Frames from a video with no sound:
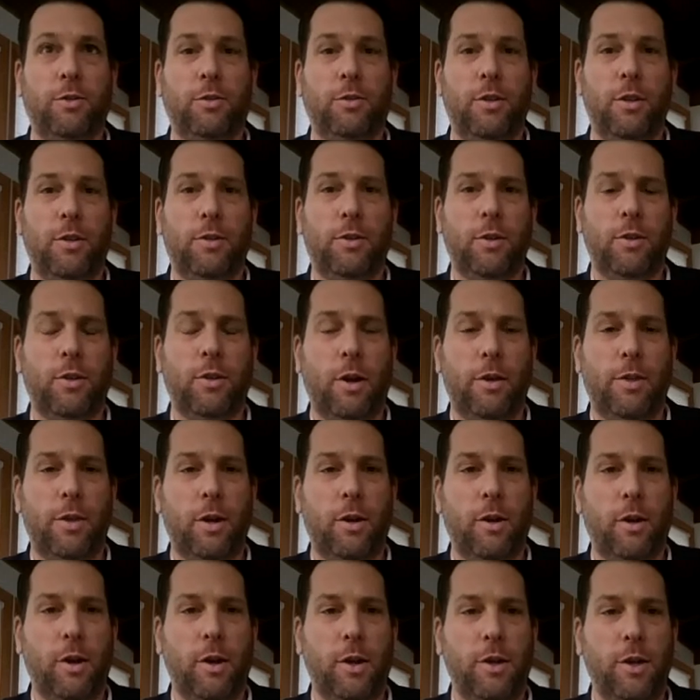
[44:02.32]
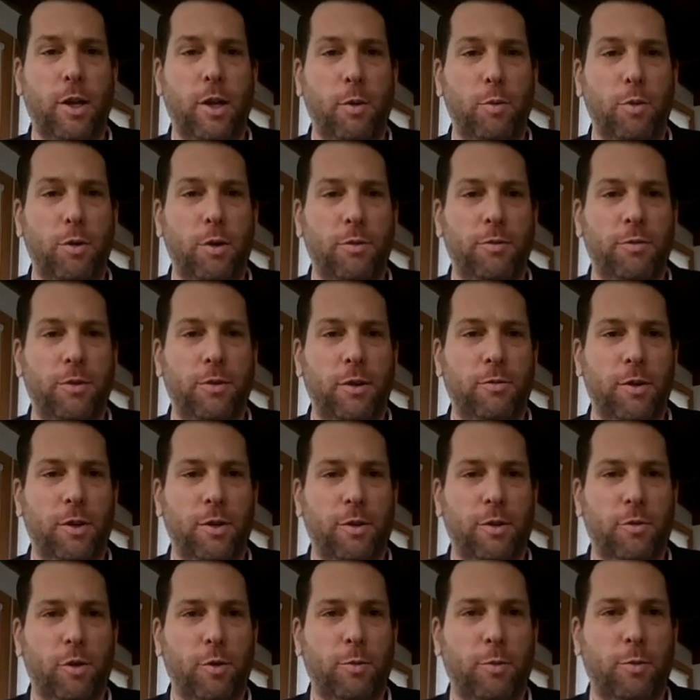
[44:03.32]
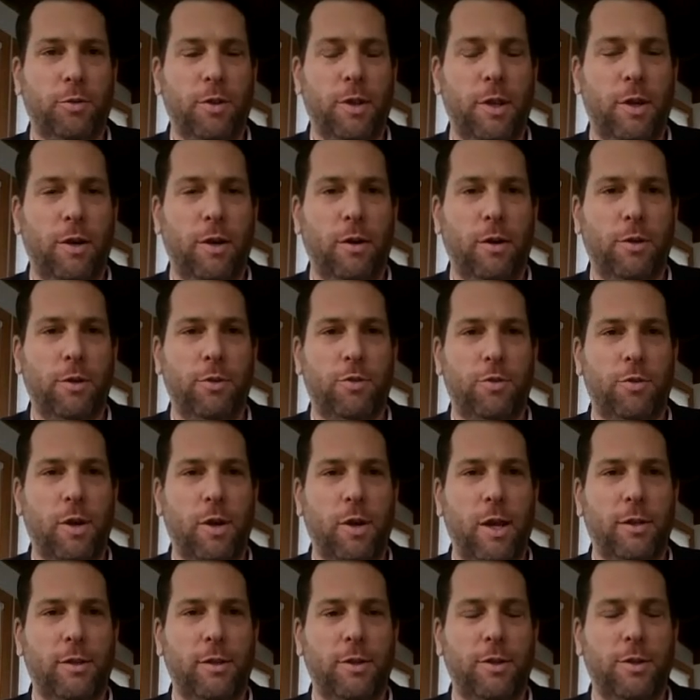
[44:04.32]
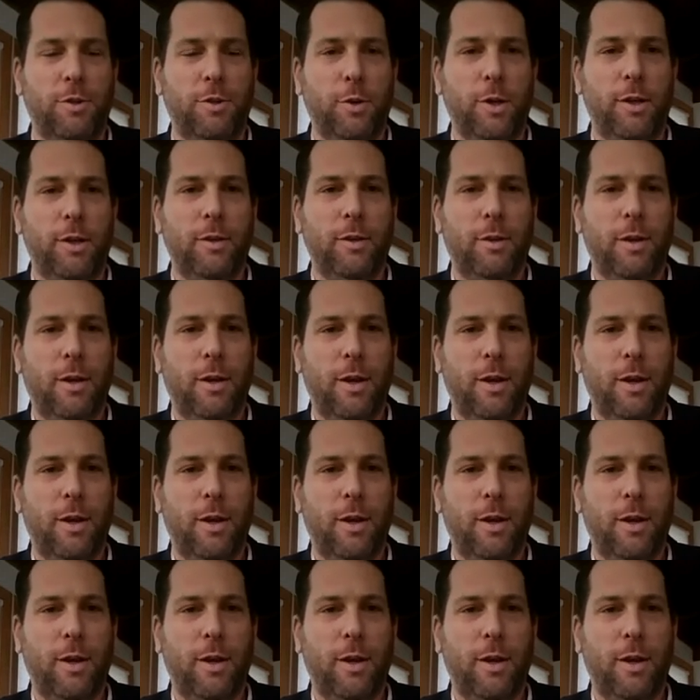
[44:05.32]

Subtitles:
is that there are a number of different groups that are trying to do it.